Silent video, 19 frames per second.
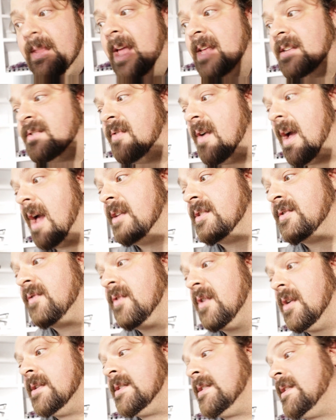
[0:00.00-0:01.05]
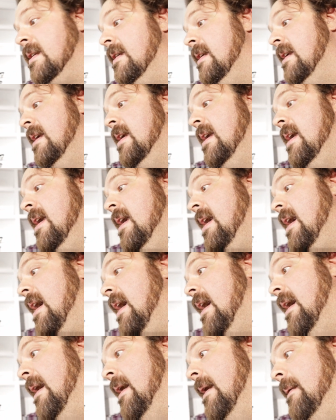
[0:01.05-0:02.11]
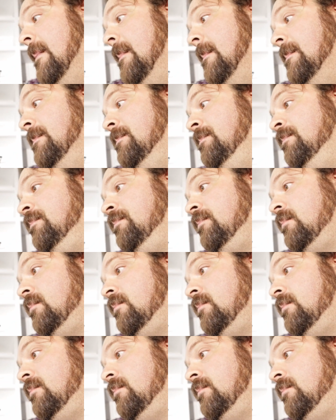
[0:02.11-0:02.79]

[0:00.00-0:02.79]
test files first. Um,